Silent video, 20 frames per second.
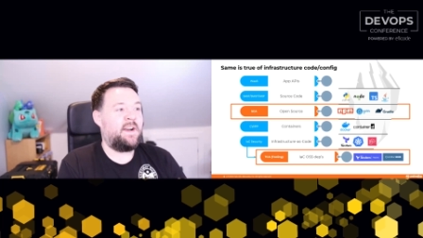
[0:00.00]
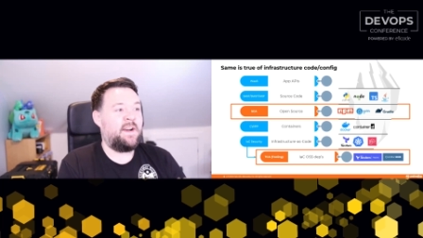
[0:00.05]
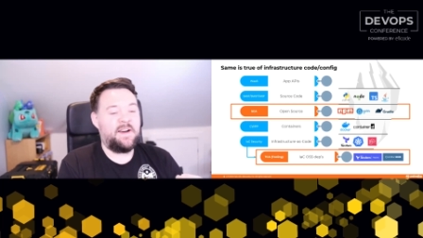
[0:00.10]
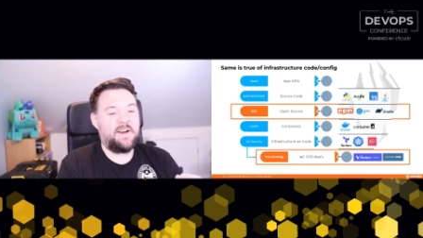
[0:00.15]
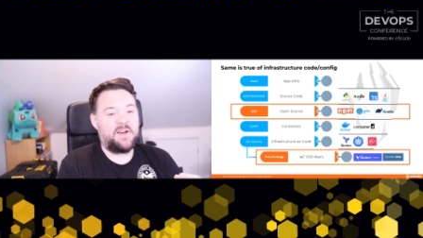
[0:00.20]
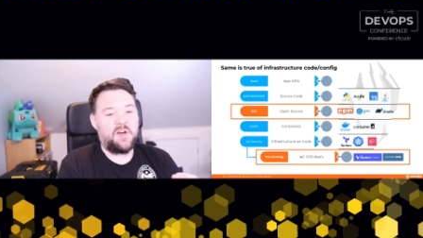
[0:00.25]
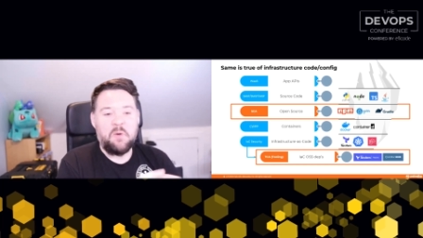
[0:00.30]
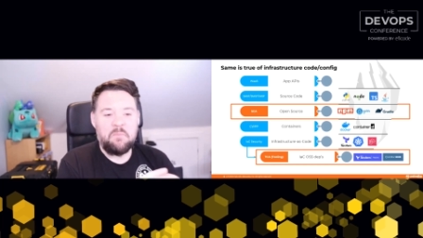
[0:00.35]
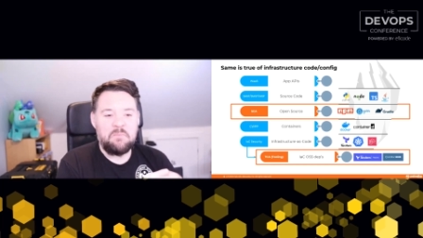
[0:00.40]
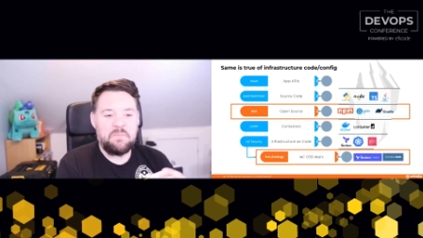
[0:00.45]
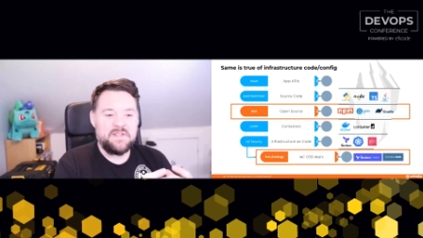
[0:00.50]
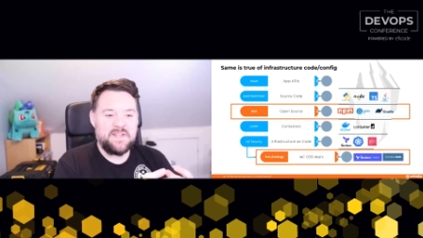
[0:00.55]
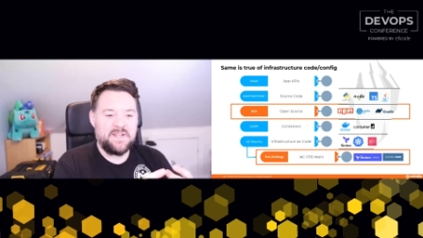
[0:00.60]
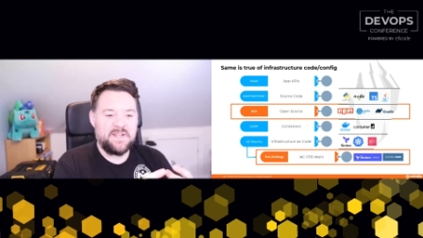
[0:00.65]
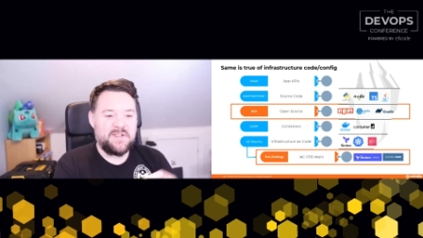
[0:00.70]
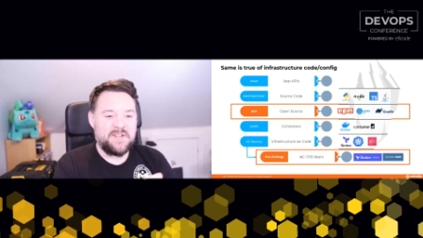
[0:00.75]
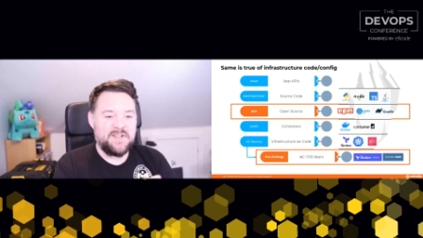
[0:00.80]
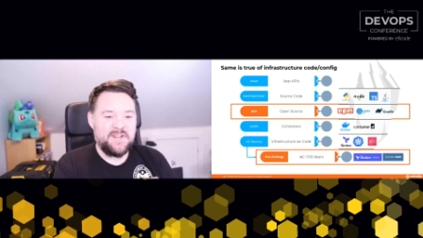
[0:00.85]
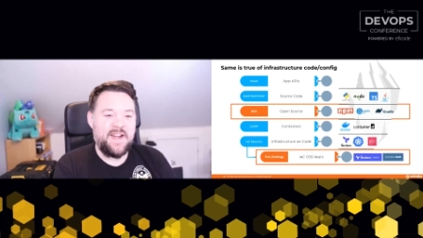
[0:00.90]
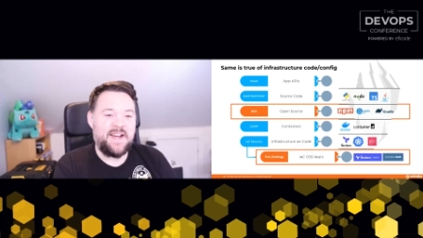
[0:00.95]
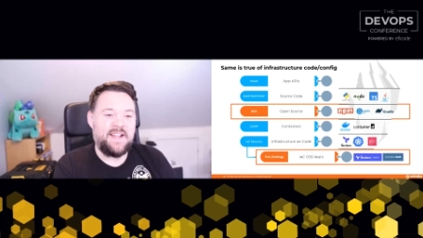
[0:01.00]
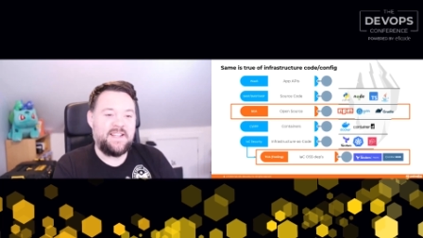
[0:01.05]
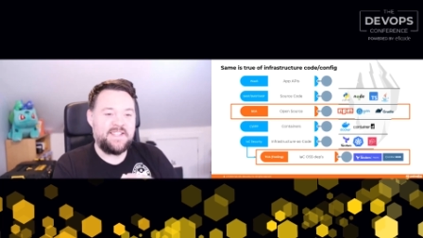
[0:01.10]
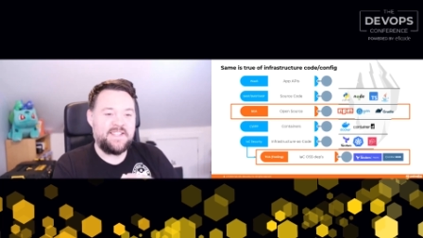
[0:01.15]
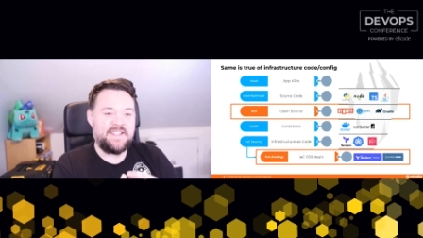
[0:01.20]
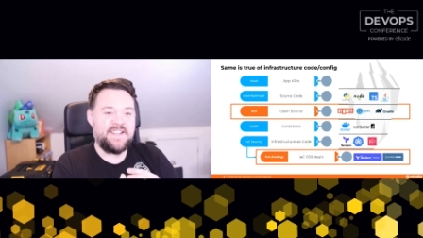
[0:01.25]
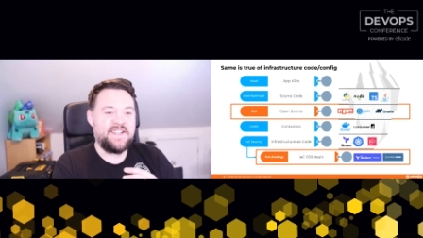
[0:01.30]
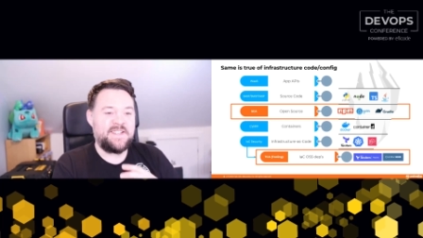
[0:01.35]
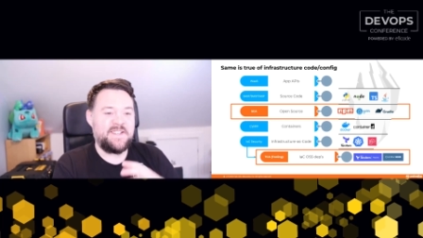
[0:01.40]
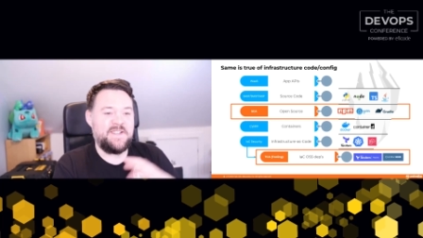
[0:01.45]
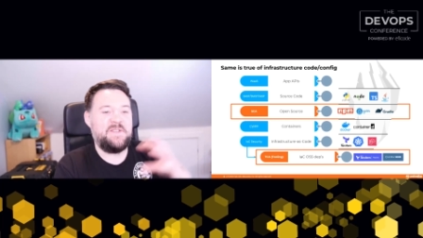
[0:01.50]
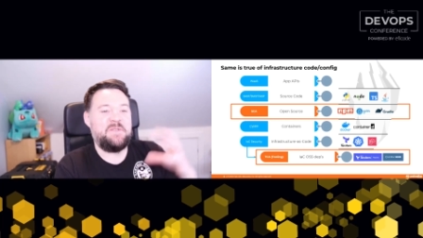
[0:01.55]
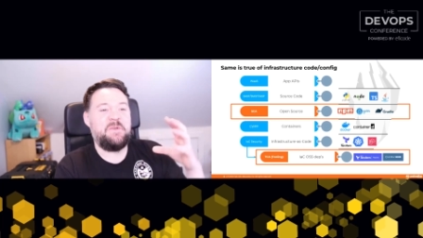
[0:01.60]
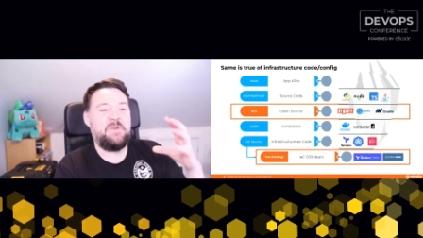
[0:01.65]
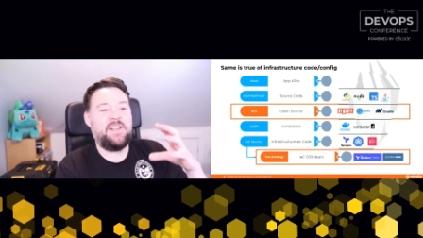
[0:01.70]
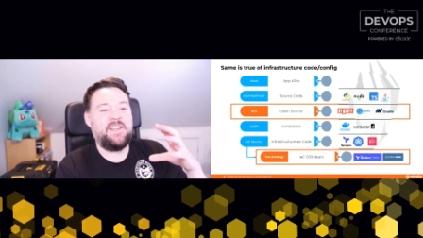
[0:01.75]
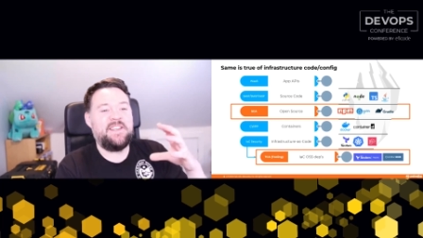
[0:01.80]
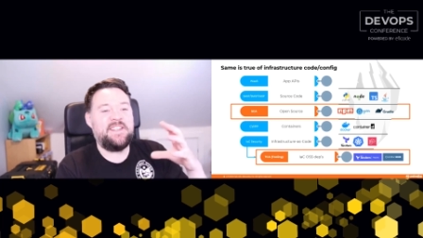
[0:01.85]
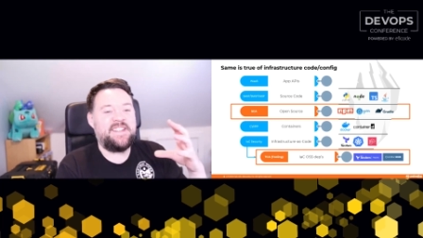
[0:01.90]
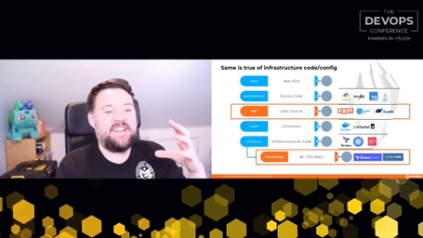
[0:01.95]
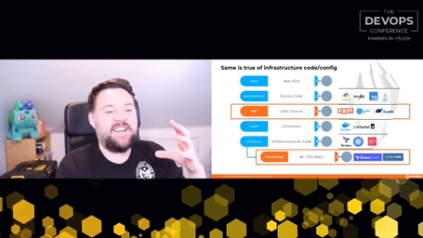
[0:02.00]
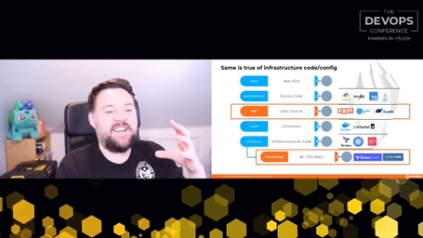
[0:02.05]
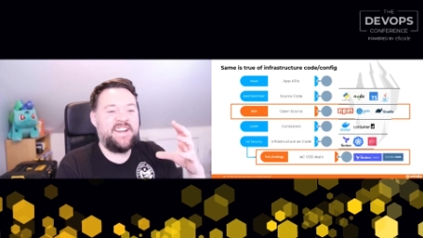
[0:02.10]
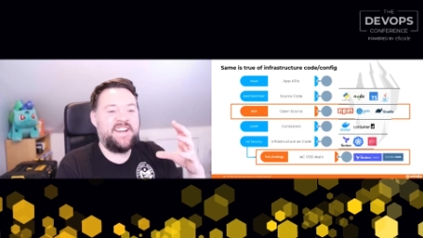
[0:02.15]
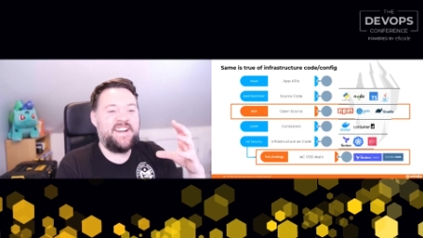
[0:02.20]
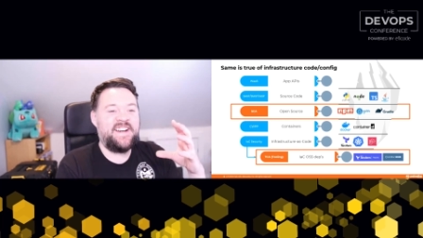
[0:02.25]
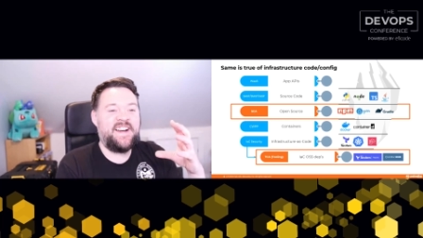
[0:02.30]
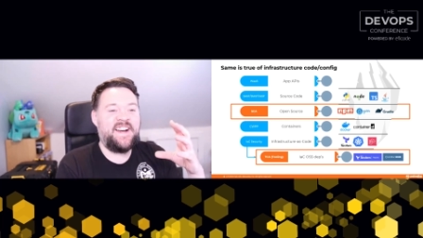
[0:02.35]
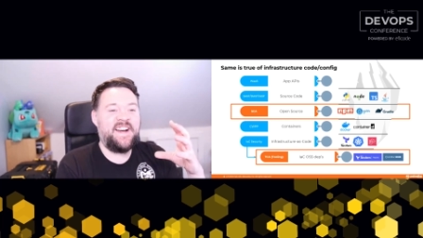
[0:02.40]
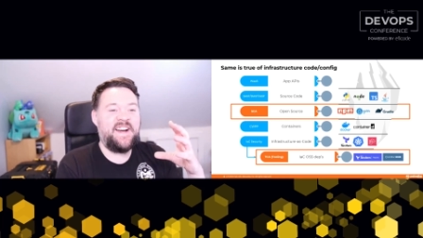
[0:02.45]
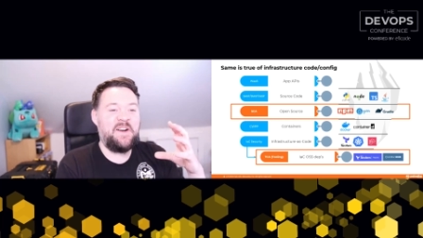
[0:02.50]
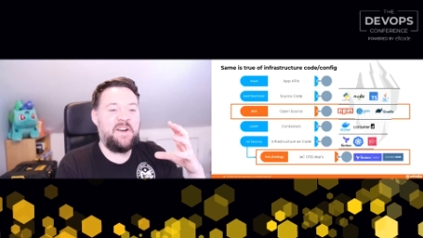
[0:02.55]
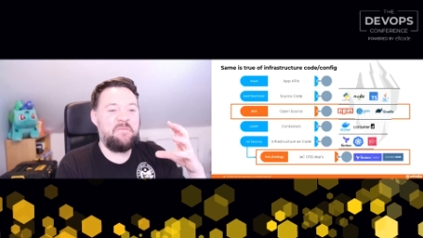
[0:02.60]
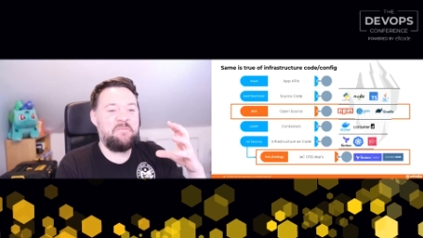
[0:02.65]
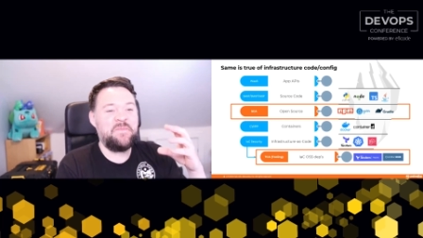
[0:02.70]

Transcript: composition analysis as well as a